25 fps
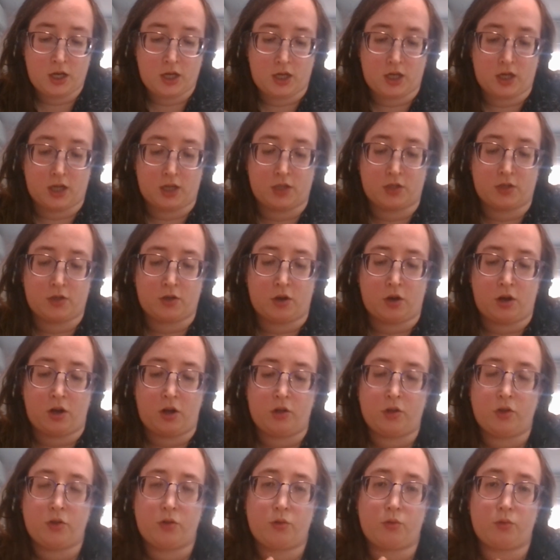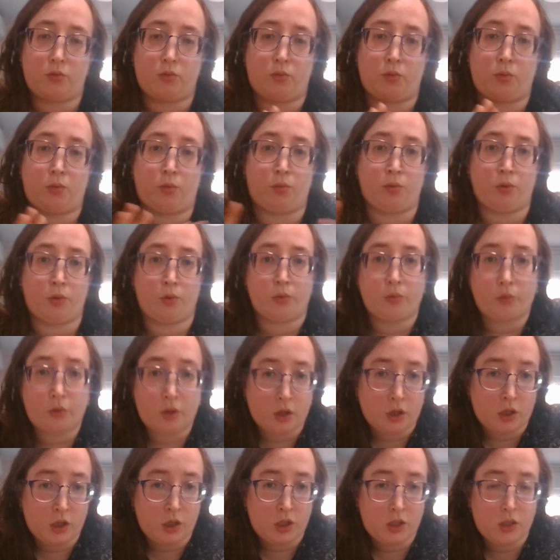is called
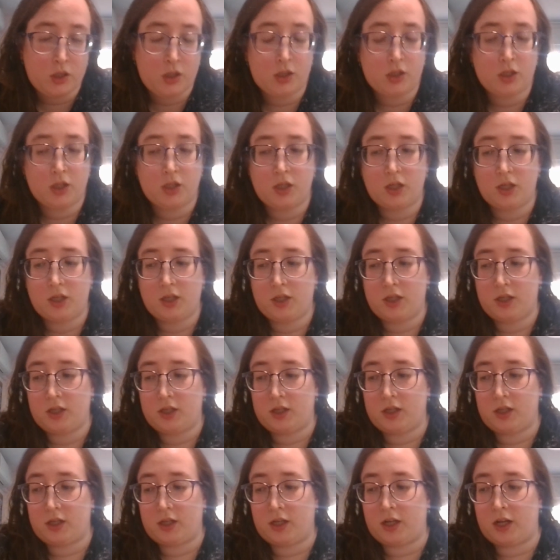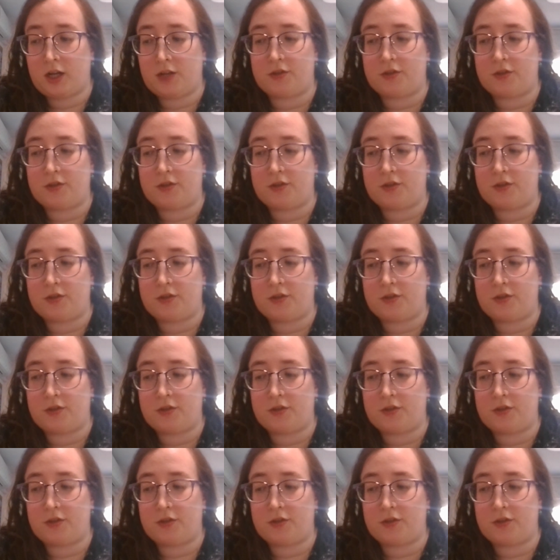Rural. It